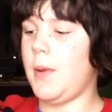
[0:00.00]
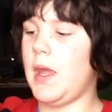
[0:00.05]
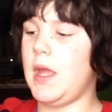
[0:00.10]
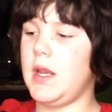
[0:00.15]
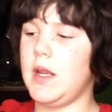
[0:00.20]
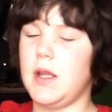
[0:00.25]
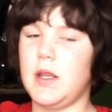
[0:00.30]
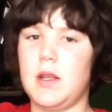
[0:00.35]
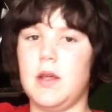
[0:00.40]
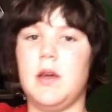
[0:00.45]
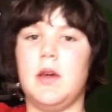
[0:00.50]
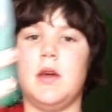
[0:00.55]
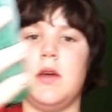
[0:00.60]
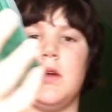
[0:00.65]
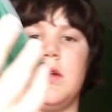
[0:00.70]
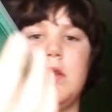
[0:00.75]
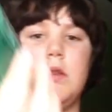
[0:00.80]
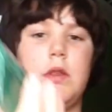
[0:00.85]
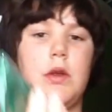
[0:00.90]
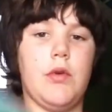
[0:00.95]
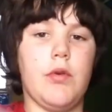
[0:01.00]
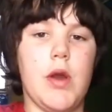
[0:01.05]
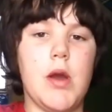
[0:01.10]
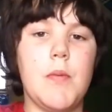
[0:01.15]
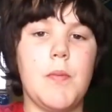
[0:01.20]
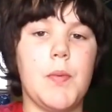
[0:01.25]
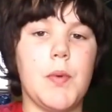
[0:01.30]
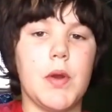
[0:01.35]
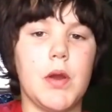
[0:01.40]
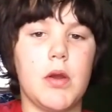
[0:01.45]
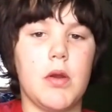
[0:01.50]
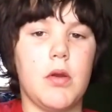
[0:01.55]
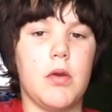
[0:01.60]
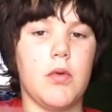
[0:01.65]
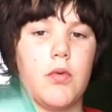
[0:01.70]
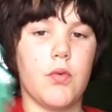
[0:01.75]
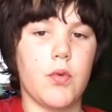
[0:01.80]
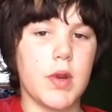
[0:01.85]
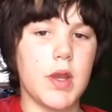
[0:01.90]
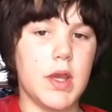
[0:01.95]
painted the grip
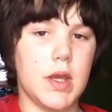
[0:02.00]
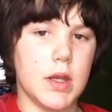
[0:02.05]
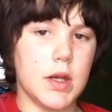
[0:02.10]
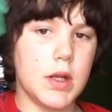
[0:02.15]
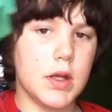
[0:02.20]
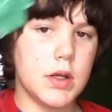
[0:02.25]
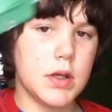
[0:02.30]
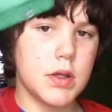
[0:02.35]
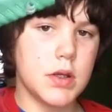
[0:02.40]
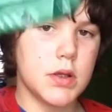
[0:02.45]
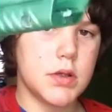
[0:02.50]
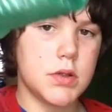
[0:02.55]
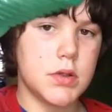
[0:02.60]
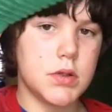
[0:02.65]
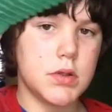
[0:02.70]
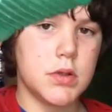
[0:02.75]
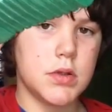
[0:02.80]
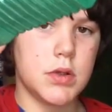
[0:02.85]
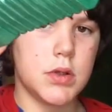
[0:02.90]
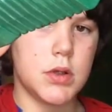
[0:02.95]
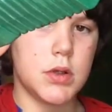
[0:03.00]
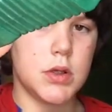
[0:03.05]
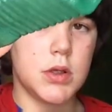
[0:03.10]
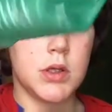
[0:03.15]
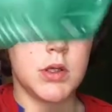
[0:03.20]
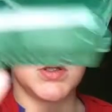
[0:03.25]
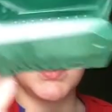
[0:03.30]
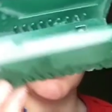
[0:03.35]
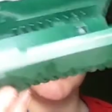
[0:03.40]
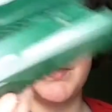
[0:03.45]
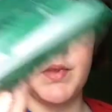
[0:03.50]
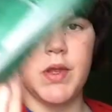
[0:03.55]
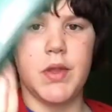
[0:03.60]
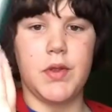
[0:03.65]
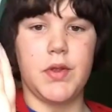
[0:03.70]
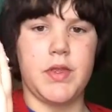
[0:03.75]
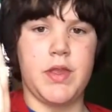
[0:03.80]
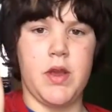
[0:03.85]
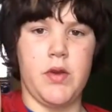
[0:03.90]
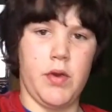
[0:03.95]
green,
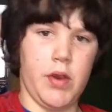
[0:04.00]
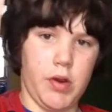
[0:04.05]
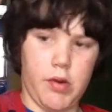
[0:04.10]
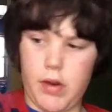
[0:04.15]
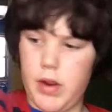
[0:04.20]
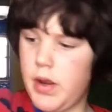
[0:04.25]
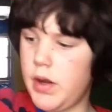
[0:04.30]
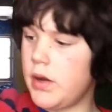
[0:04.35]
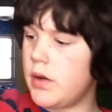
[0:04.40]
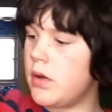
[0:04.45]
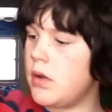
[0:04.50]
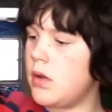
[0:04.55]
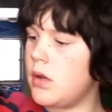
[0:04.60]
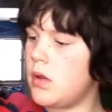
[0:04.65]
military green,